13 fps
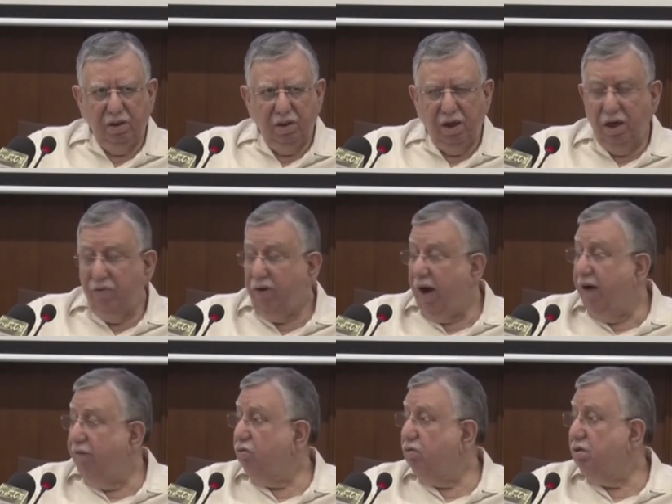And if I
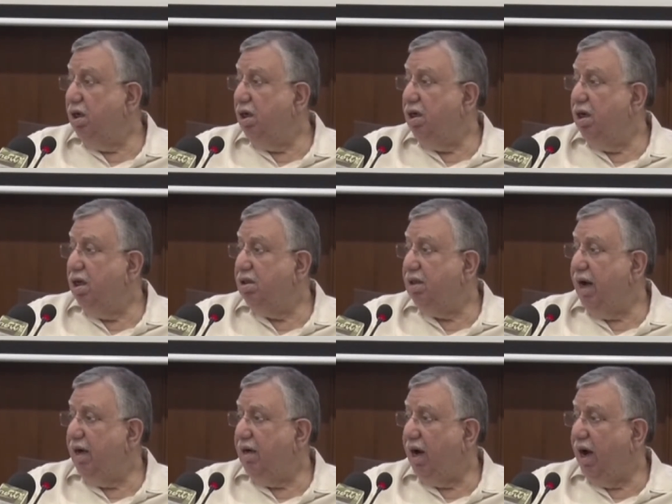have to increase
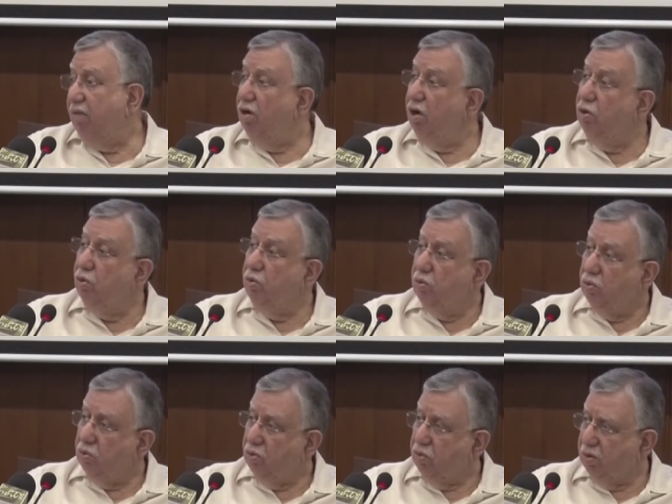that, I will do
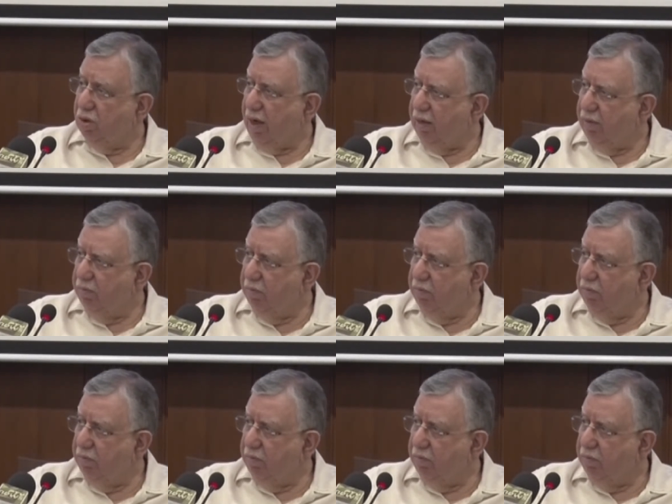that.